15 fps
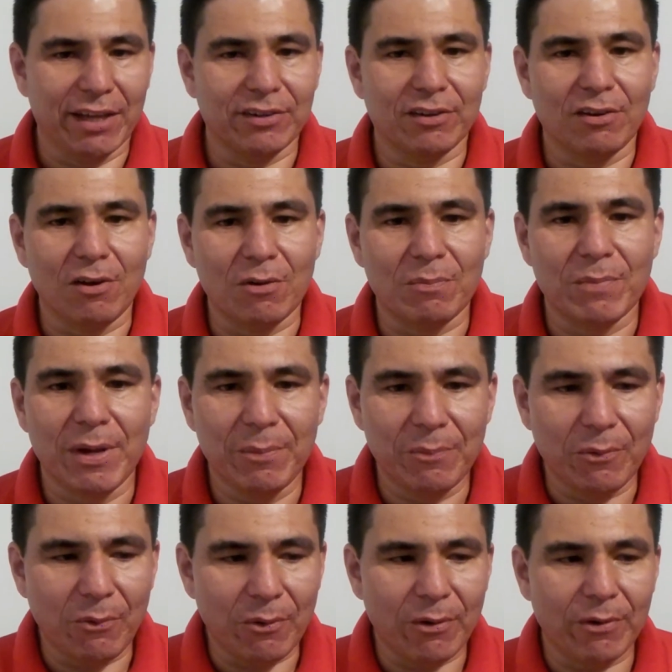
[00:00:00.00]
analog
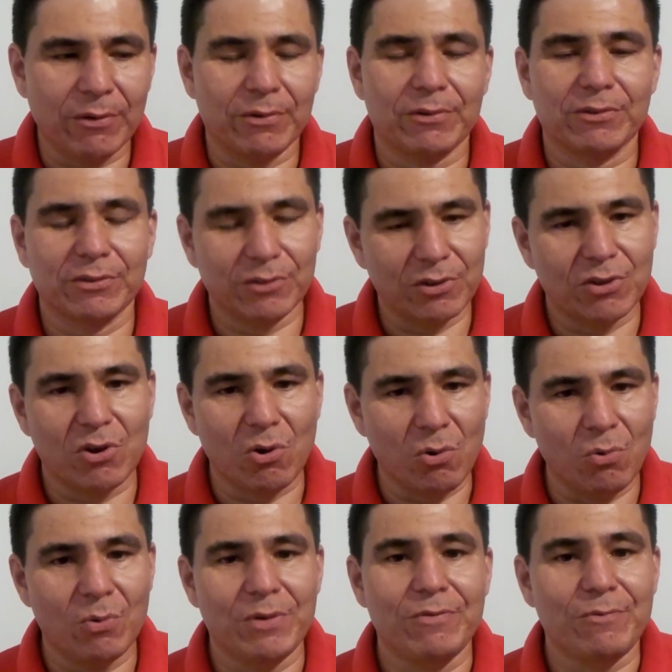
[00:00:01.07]
memoir,
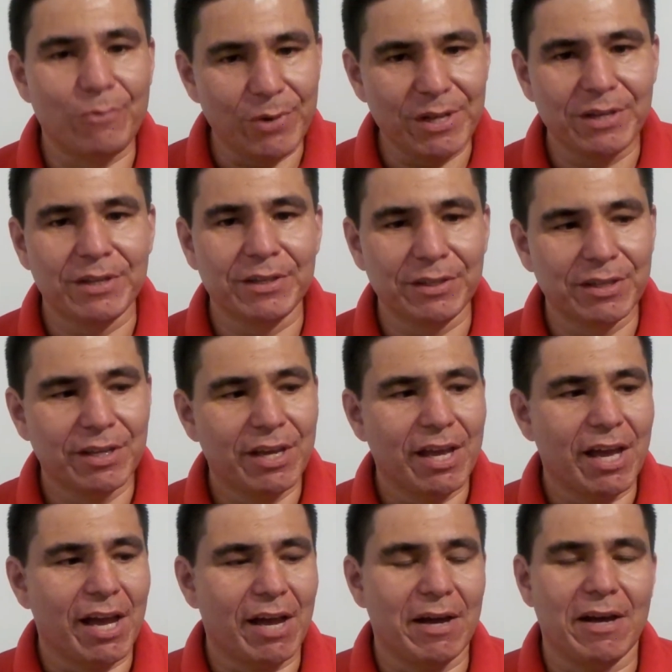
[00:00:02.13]
go and read it.
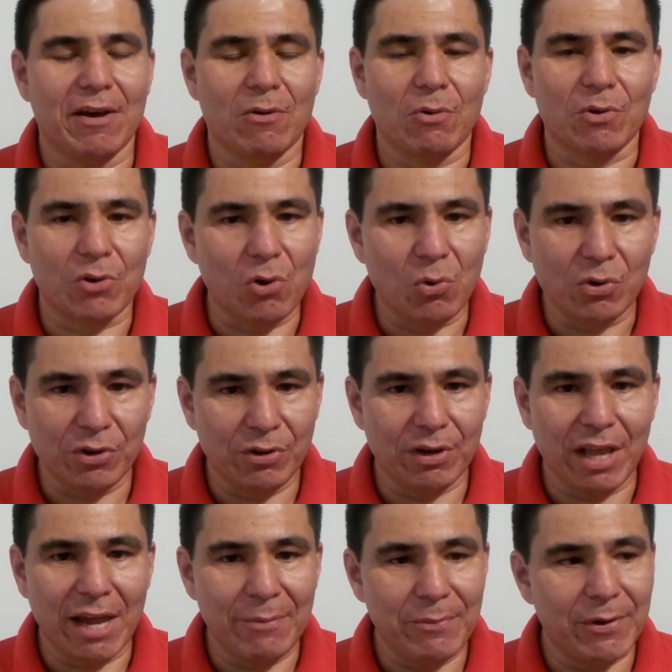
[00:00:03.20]
Or go to your
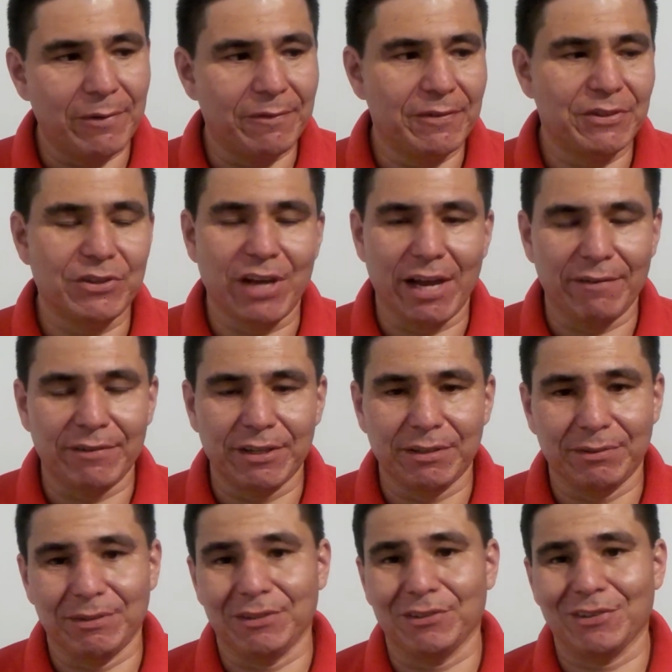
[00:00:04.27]
library if they have it.
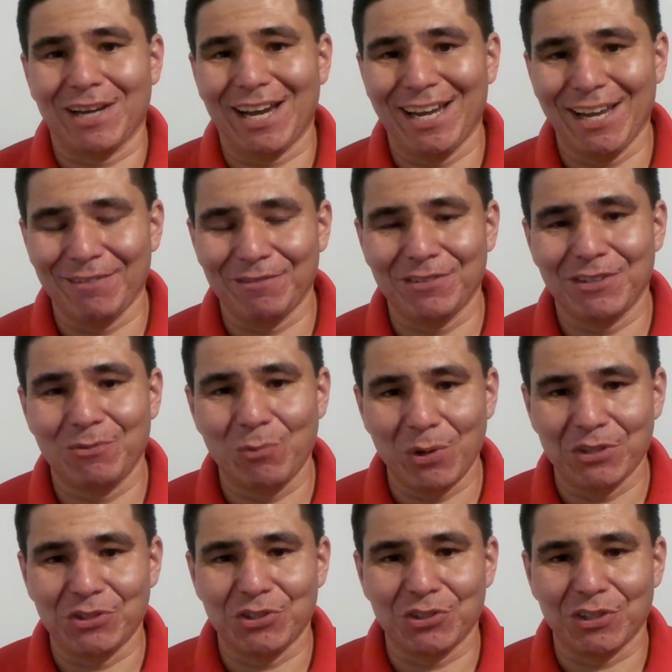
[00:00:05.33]
I have to go
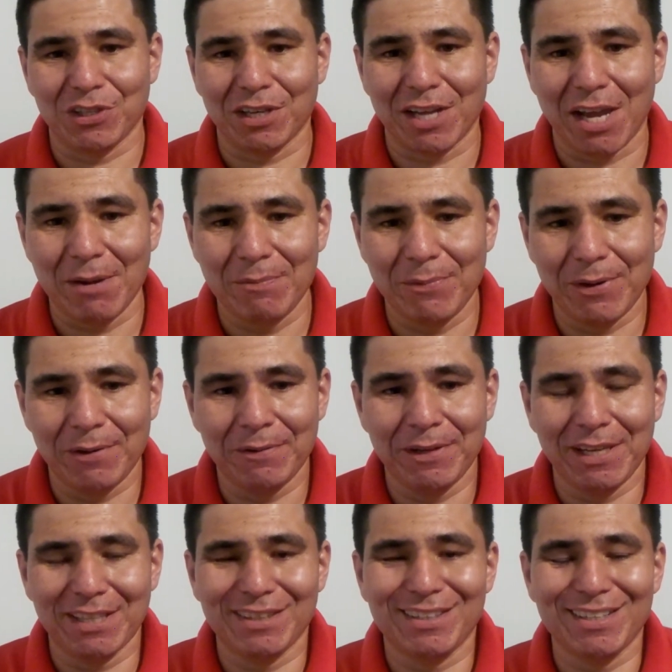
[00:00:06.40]
into the library
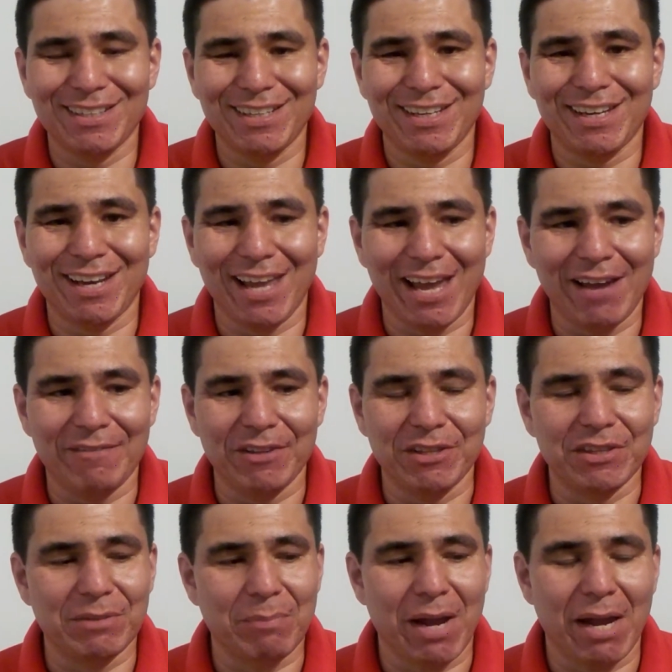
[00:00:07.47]
and they didn't have it.
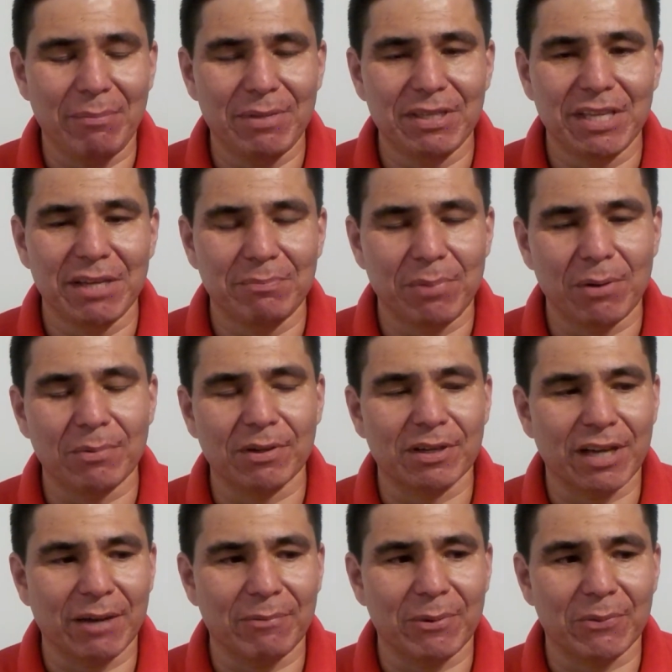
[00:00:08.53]
Miami-Dade Public
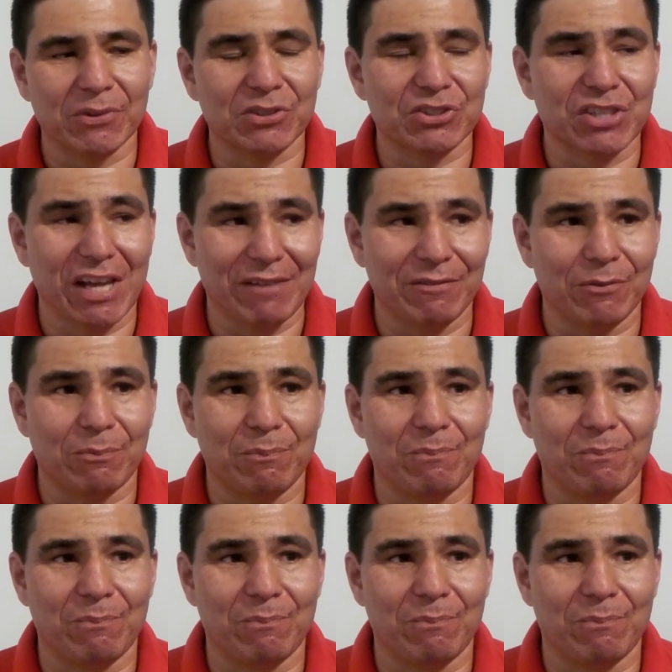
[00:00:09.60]
Library doesn't have the